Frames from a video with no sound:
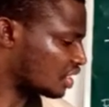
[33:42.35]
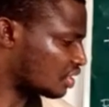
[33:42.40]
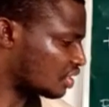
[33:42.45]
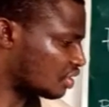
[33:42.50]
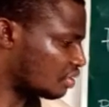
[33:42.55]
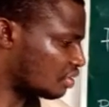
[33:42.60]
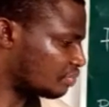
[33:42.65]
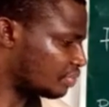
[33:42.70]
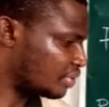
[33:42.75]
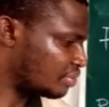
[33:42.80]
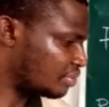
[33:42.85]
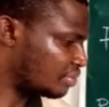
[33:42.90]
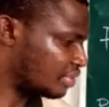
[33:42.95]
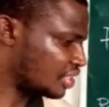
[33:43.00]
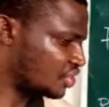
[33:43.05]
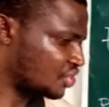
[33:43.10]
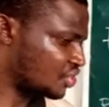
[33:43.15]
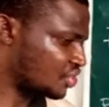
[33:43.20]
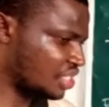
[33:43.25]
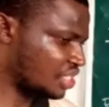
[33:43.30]

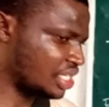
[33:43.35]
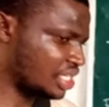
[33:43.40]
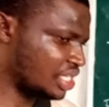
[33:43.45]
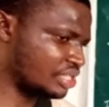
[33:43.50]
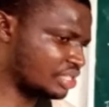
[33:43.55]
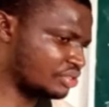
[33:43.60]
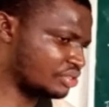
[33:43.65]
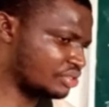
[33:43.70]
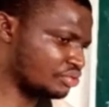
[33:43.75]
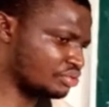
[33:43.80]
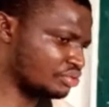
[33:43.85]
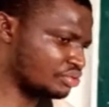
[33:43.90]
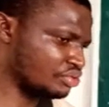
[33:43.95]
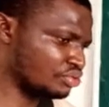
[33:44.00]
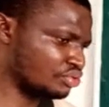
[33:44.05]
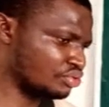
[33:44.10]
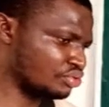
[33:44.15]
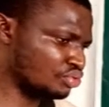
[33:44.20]
complementary angle